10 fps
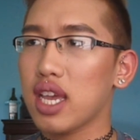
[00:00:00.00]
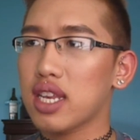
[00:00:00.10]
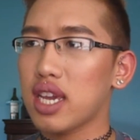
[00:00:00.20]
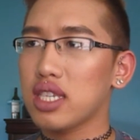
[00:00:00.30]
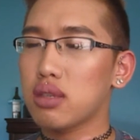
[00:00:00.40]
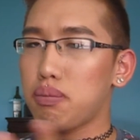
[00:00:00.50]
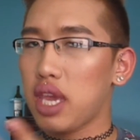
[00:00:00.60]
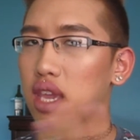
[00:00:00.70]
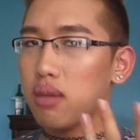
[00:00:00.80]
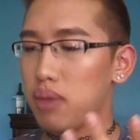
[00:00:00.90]
a nice
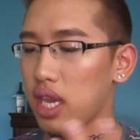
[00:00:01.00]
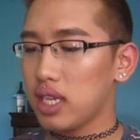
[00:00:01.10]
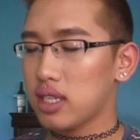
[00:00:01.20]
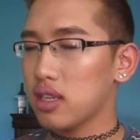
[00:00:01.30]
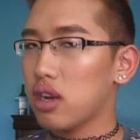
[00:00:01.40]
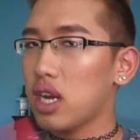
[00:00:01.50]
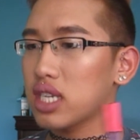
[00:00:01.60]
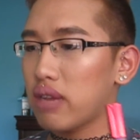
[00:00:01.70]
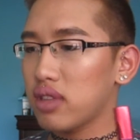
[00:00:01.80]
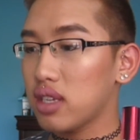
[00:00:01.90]
pink base and go on
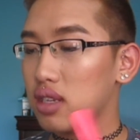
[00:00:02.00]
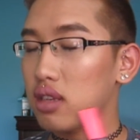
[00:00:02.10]
top of this.